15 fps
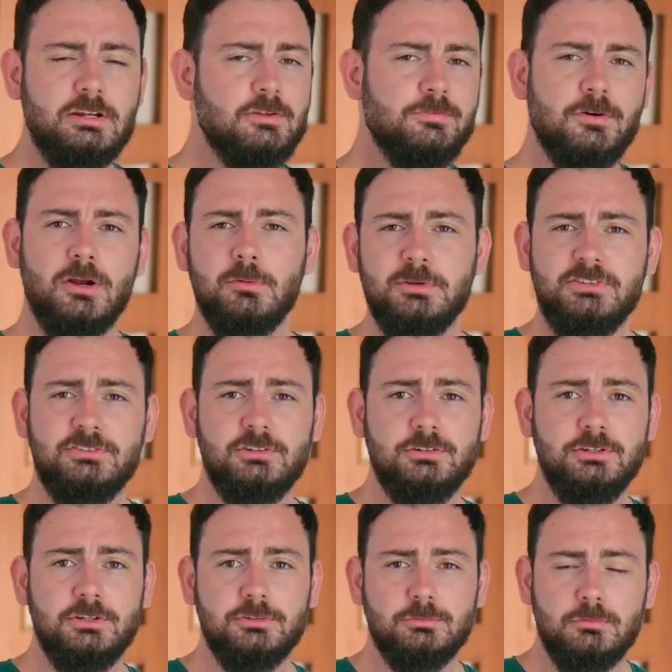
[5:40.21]
And in the following
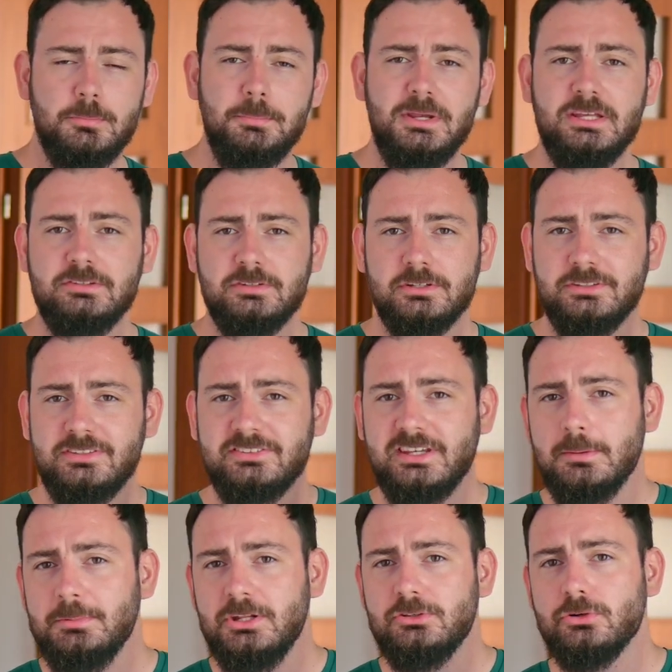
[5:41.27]
series, we meet the
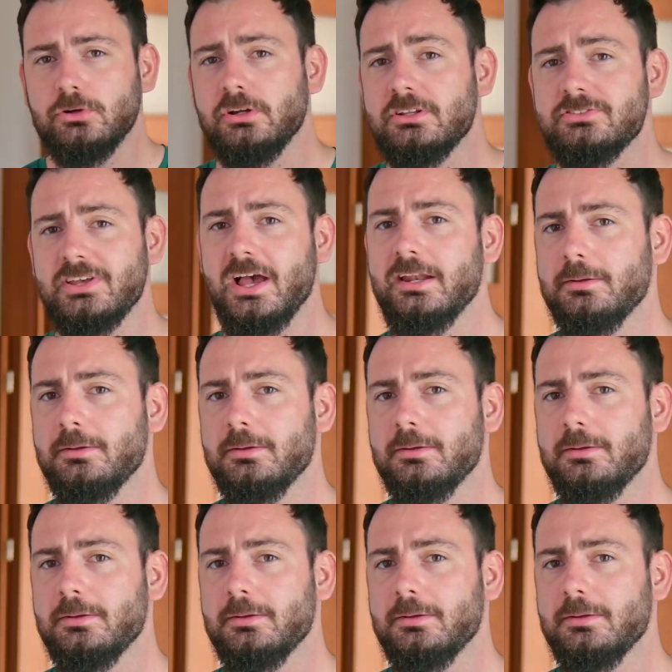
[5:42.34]
Skibidi Toilet's